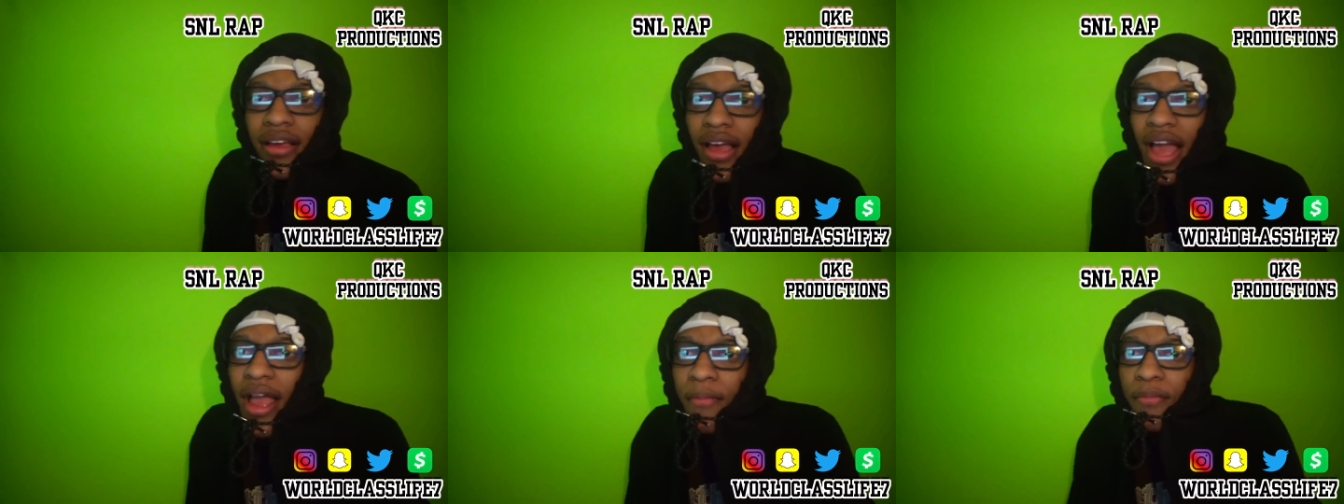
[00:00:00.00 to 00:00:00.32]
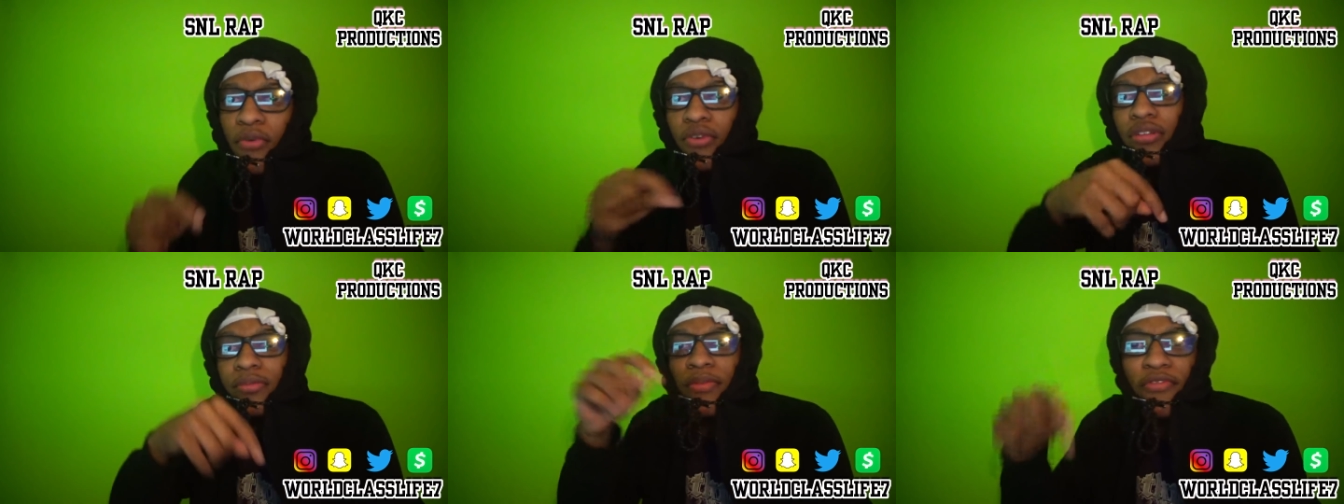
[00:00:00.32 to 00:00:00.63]

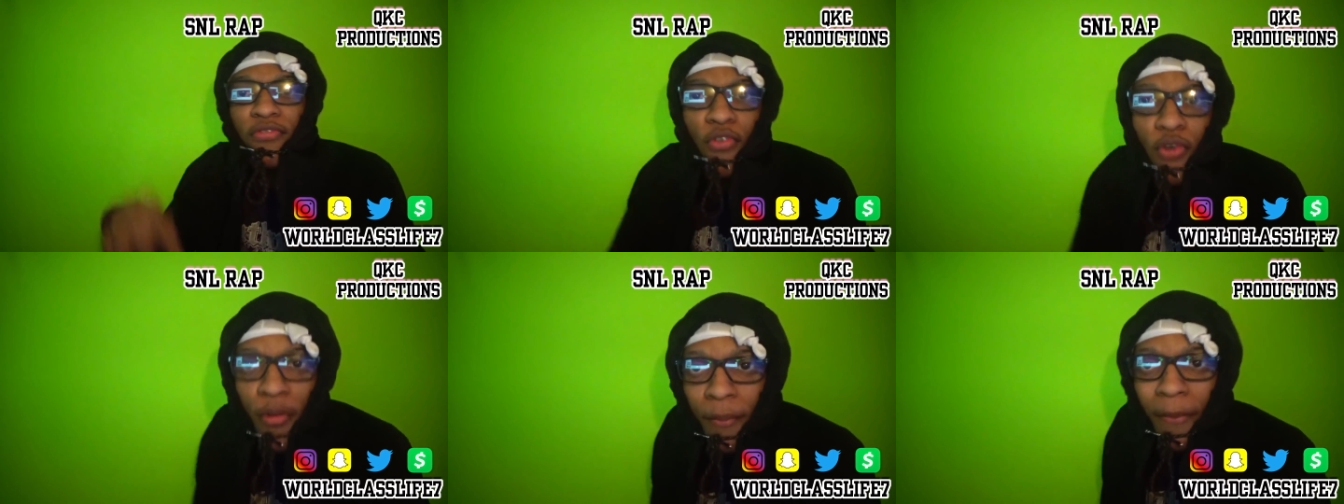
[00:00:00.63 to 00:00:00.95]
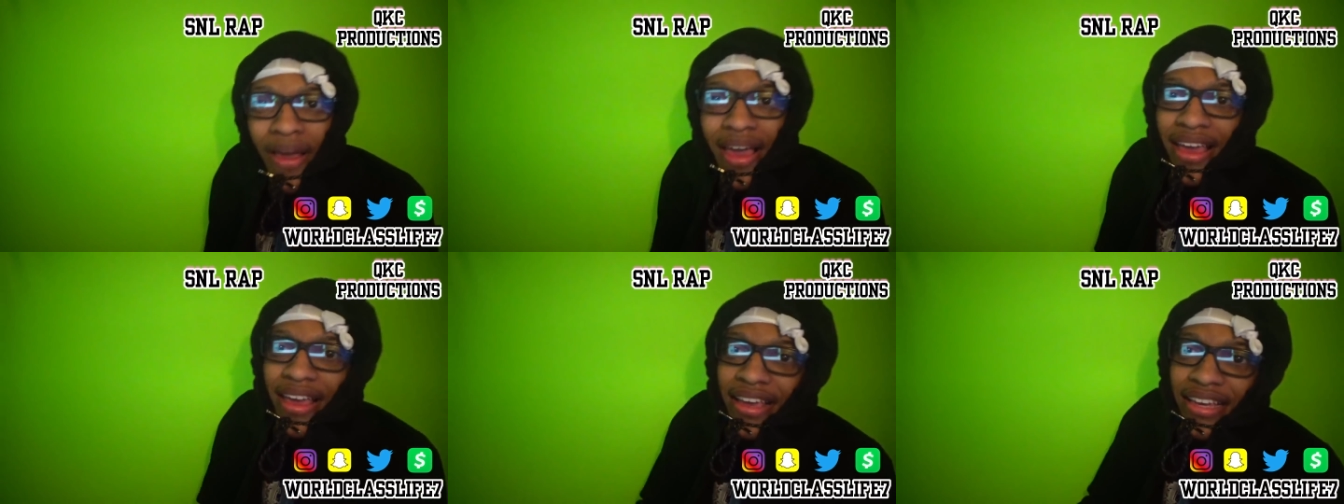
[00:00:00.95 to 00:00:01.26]
April is before
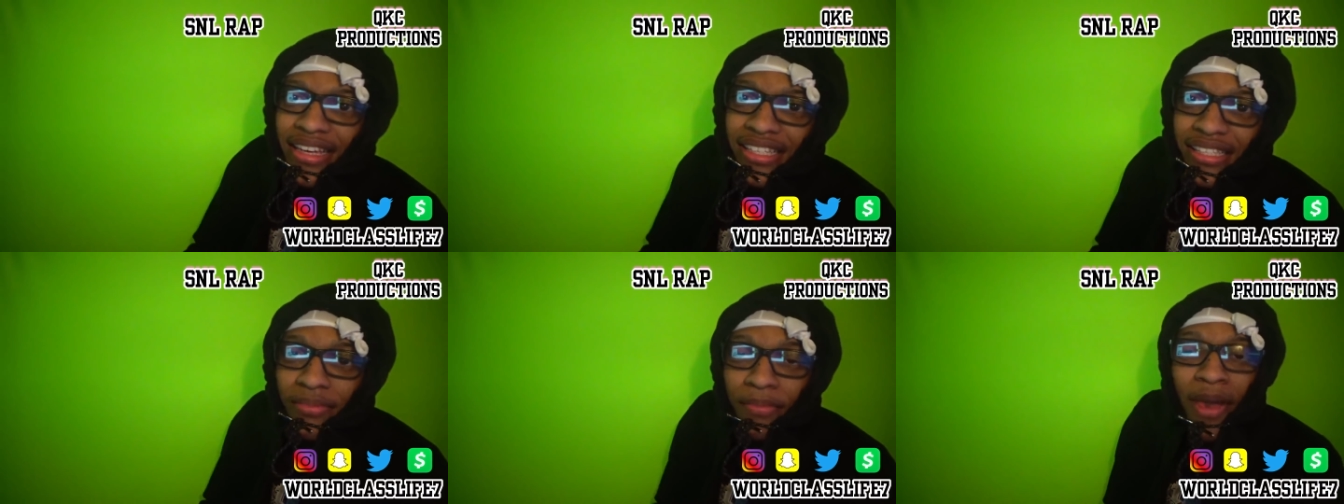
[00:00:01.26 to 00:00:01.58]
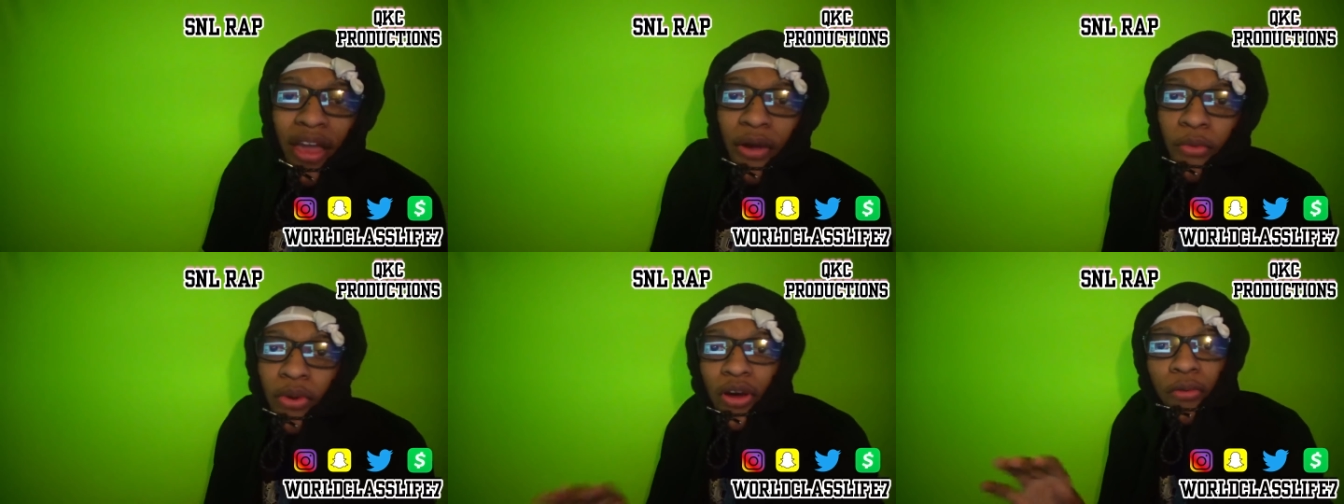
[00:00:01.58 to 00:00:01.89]
May. It's
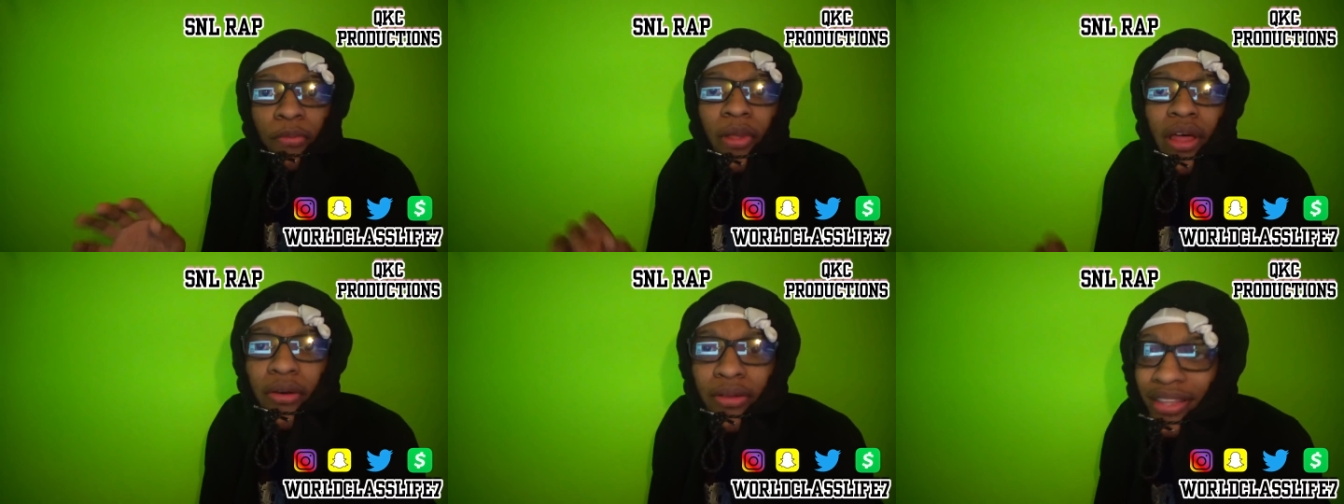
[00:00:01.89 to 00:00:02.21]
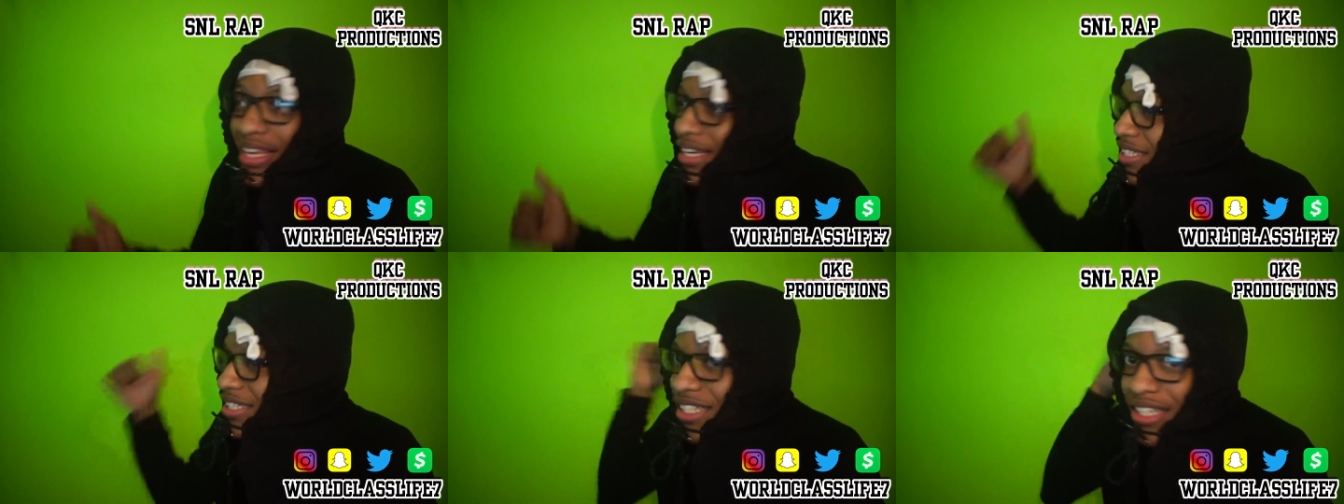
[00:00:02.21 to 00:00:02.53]
May. We don't play with
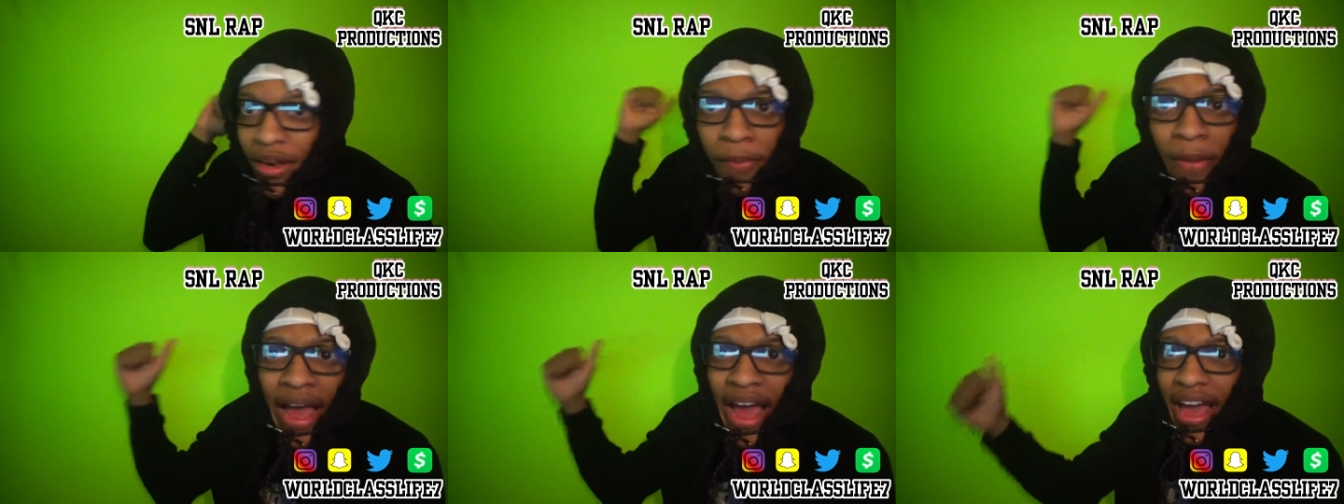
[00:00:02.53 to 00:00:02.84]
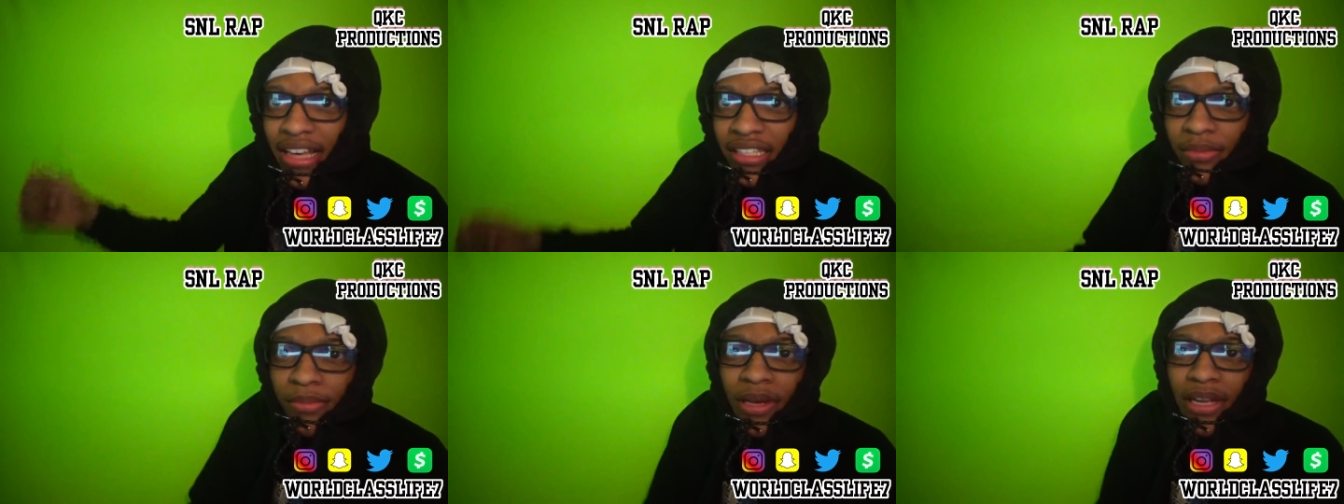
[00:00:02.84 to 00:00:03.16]
that shit in the
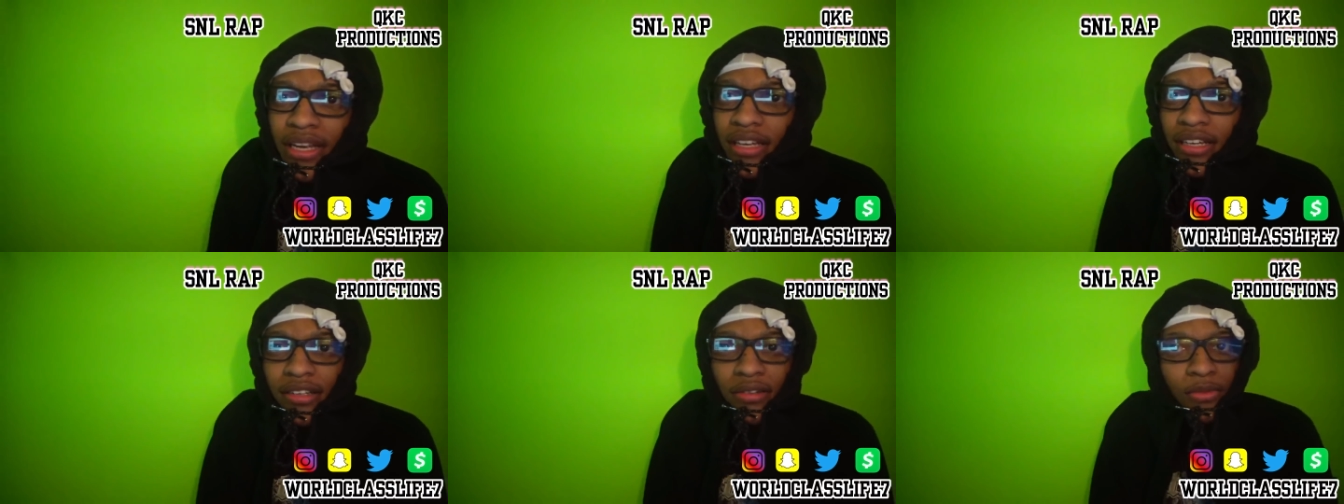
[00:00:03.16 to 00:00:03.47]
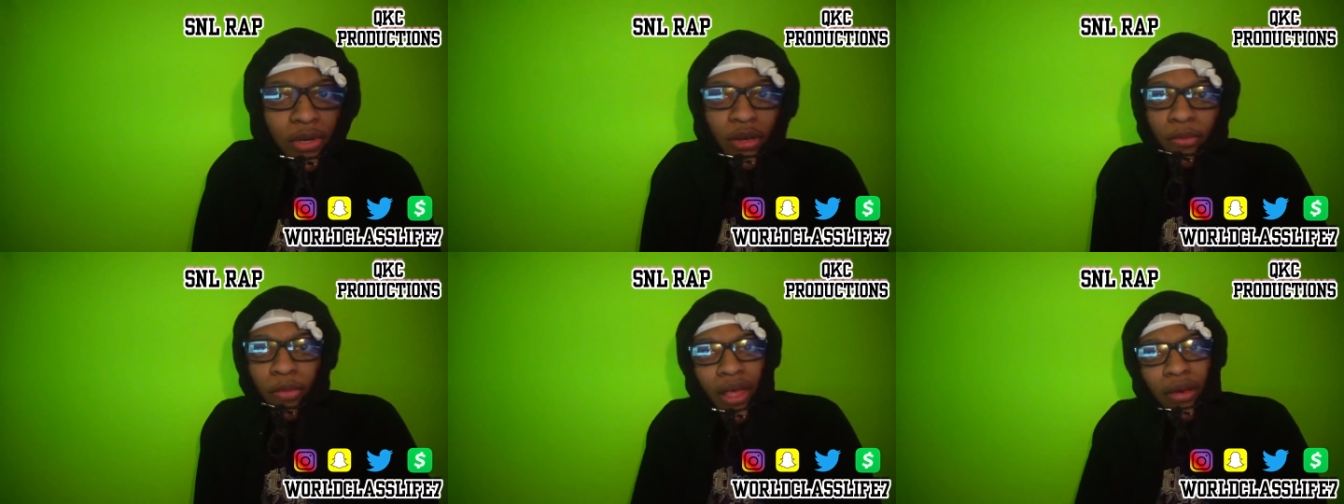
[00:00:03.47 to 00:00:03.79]
past, my nigga.
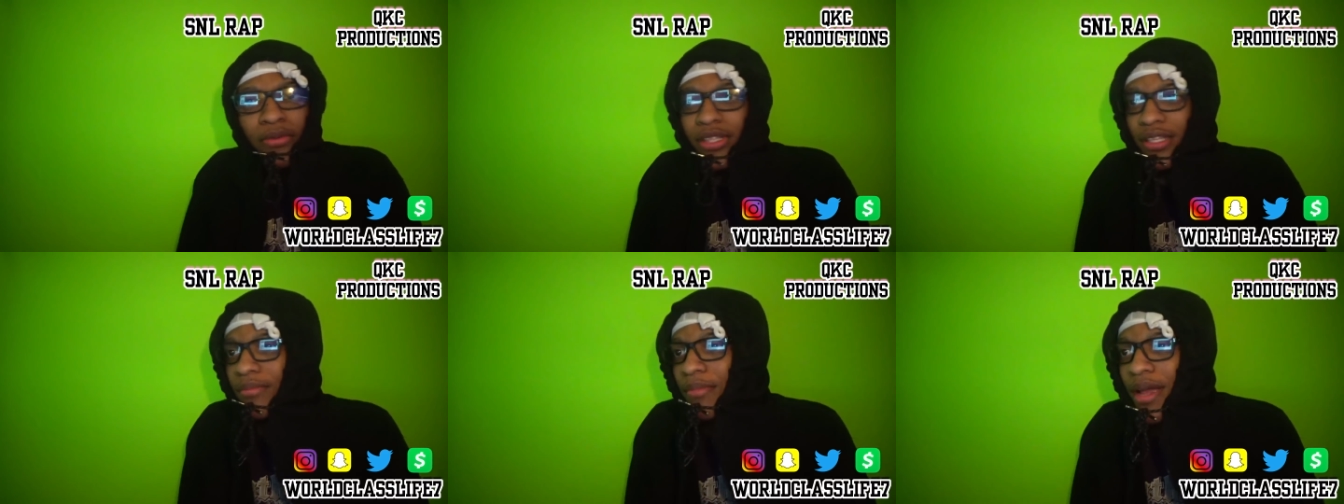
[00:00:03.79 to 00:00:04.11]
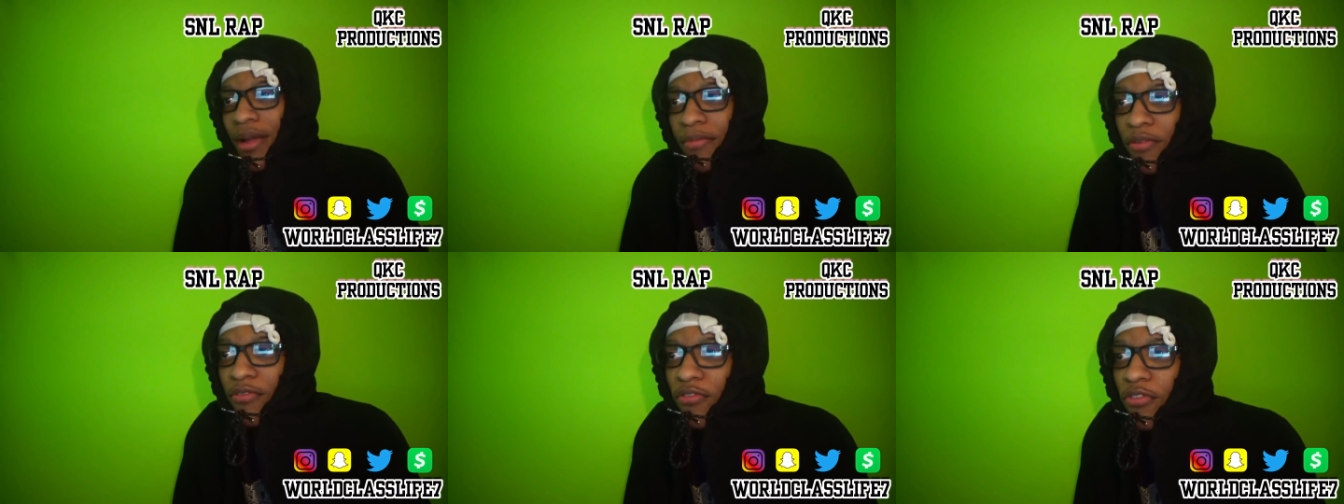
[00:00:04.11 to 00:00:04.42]
We don't play with them
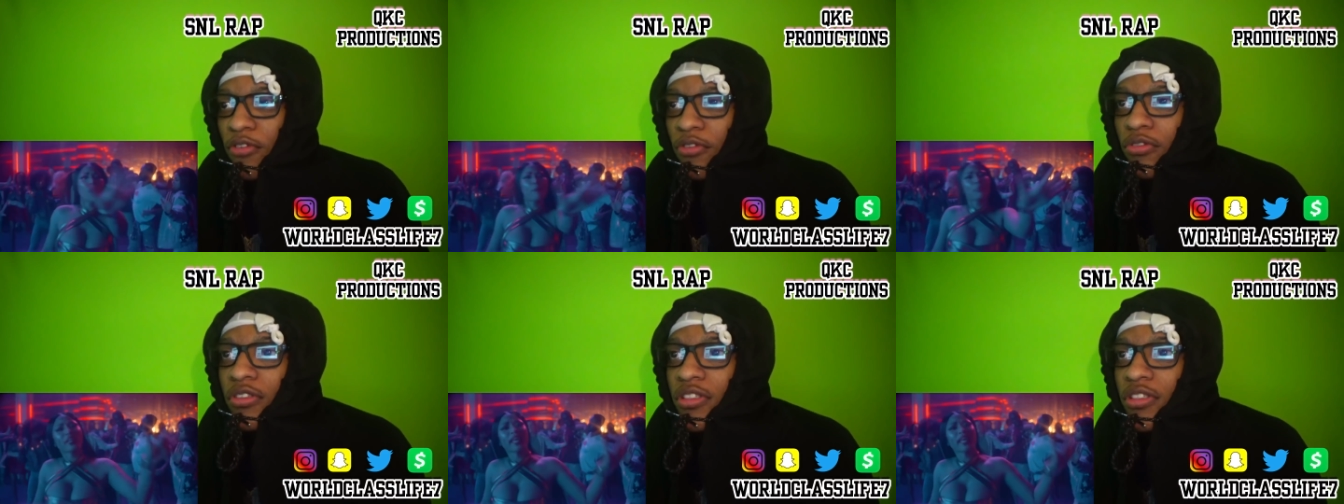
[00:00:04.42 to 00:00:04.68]
April Fools.